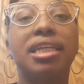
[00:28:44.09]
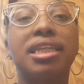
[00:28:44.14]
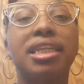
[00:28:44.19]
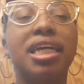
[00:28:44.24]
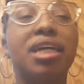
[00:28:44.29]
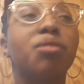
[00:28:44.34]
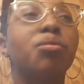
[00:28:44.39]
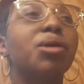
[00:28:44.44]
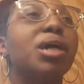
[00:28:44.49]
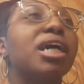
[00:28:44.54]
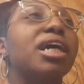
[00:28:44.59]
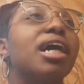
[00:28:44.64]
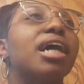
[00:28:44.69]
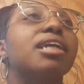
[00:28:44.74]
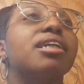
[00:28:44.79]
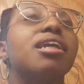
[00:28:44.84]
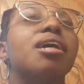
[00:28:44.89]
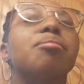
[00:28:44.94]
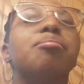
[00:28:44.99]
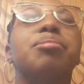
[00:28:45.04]
Leap. We ain't
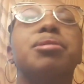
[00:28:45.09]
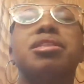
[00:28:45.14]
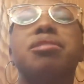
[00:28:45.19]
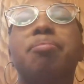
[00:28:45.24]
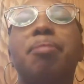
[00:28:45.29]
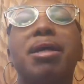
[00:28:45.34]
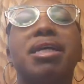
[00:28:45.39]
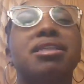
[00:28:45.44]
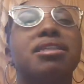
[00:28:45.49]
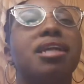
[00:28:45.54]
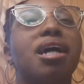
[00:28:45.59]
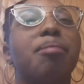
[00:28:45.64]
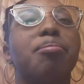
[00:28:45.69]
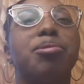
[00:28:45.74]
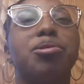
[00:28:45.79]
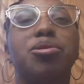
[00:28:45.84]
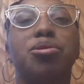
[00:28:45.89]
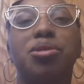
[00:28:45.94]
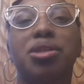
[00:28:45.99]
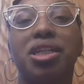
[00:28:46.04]
got nothing but space and
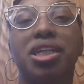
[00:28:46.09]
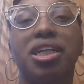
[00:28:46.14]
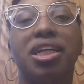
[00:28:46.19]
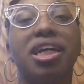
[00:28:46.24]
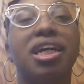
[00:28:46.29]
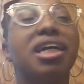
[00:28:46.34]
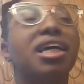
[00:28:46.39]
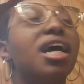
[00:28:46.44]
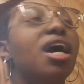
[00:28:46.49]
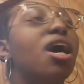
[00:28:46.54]
opportunity.